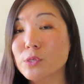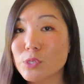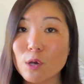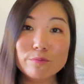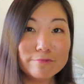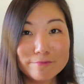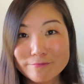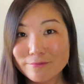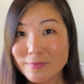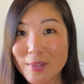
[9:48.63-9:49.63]
So
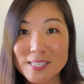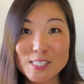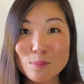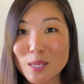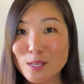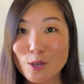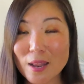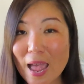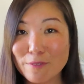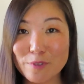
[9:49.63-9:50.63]
something you
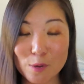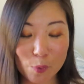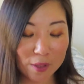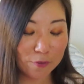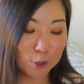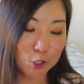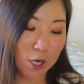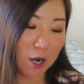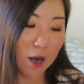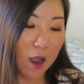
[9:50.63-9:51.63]
could have fun with for
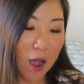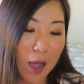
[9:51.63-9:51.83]
sure.